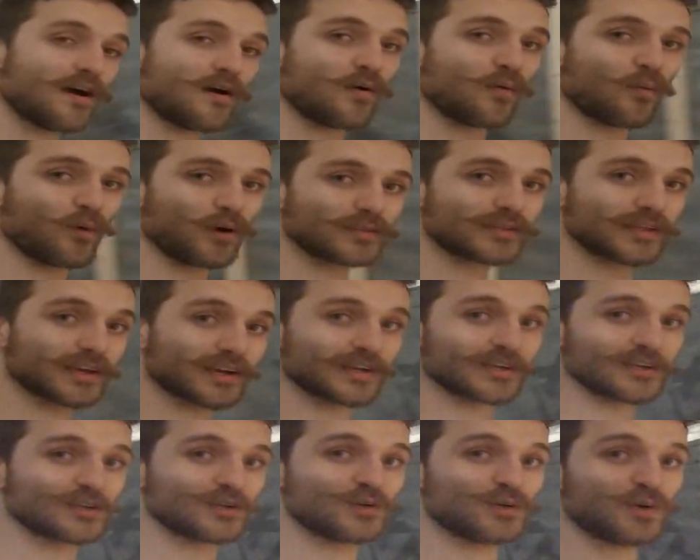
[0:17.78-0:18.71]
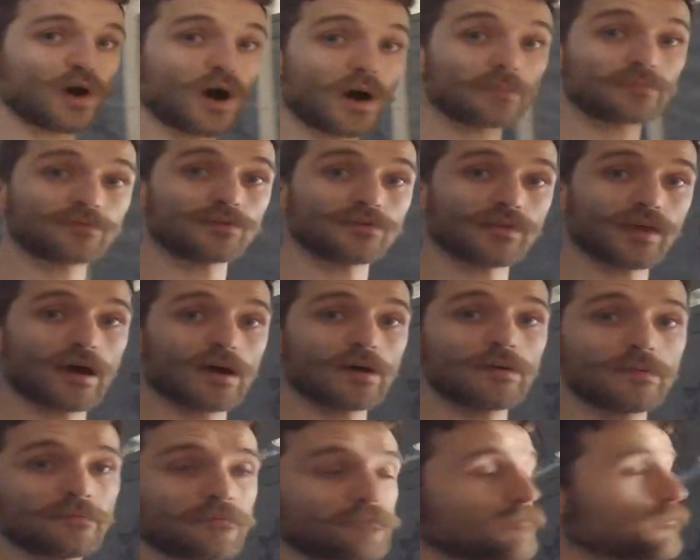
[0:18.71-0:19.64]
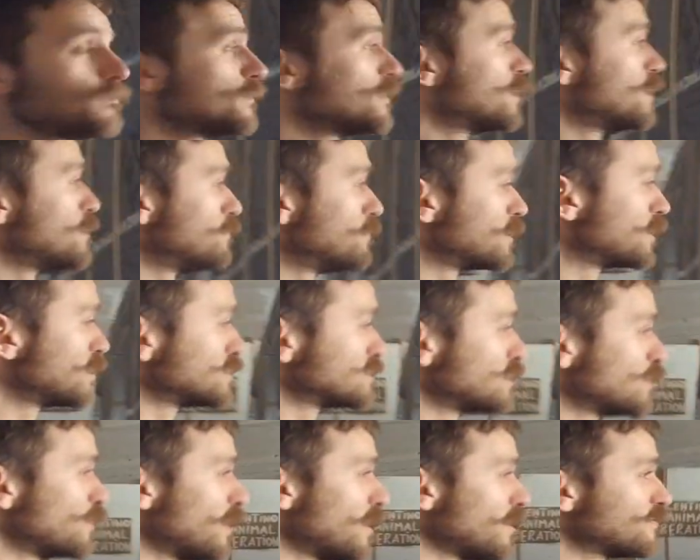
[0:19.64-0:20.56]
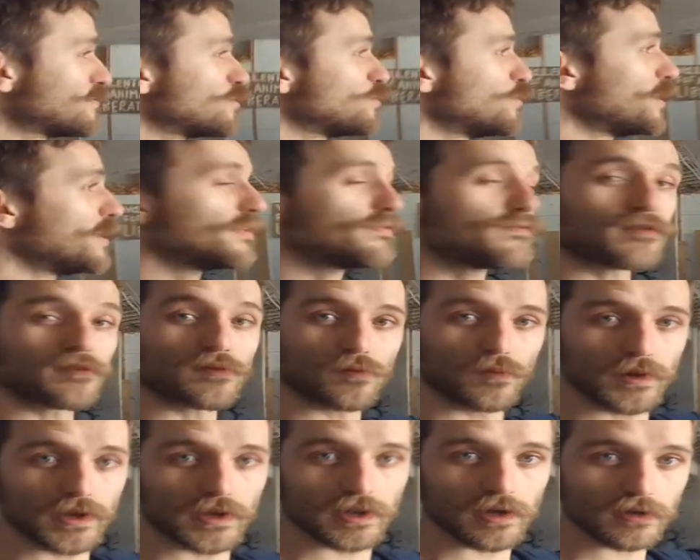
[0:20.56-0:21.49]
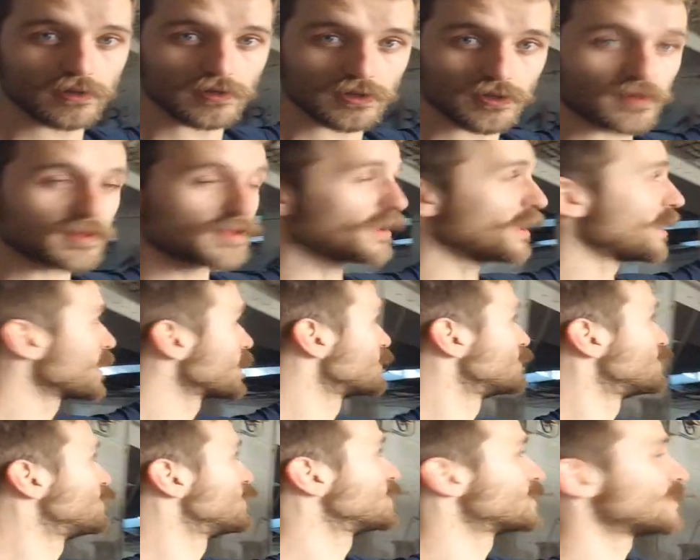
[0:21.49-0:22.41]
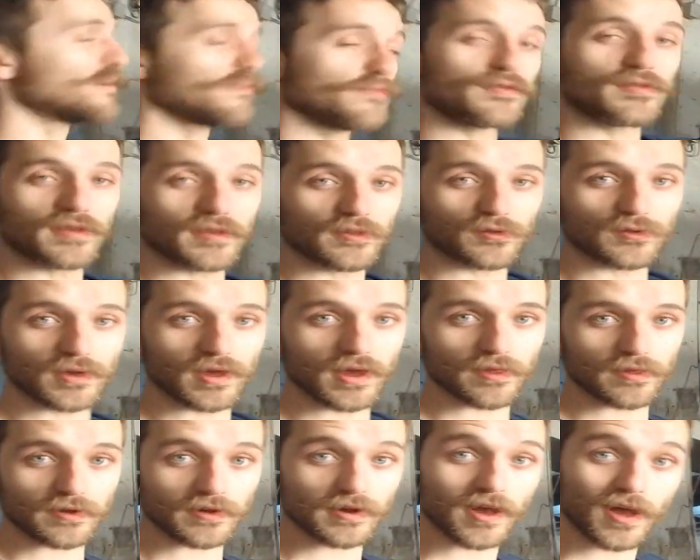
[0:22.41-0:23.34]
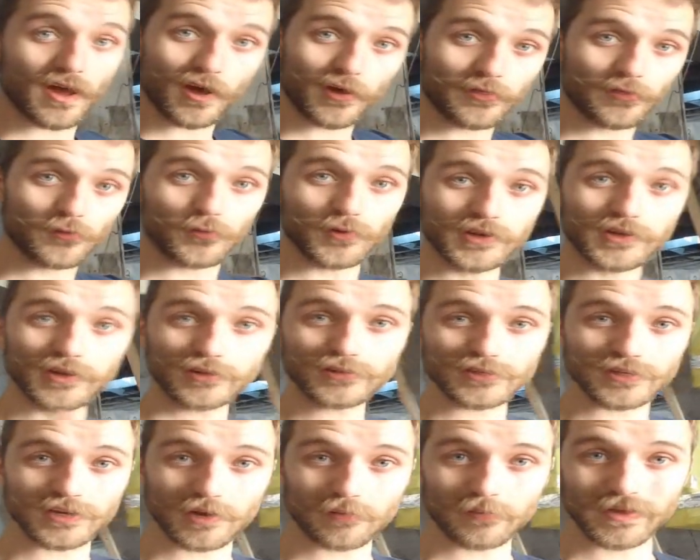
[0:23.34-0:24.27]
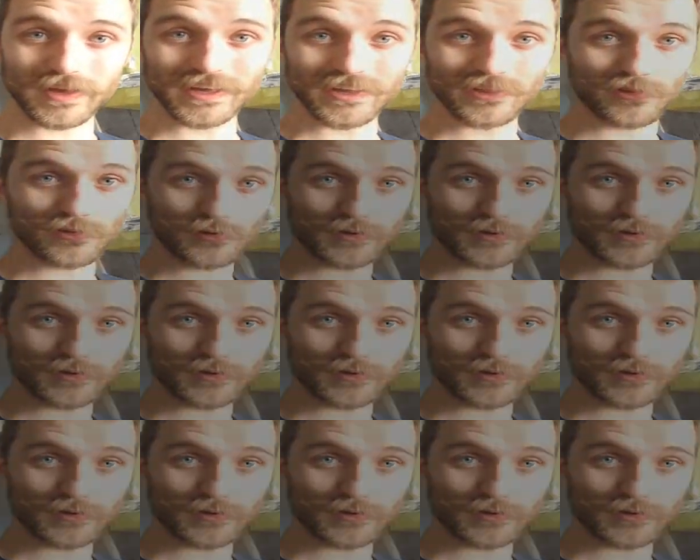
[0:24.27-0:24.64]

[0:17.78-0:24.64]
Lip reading: What I can do up till now, because I'll have to wait for the windows so that I can fit everything together. The windows are coming in 2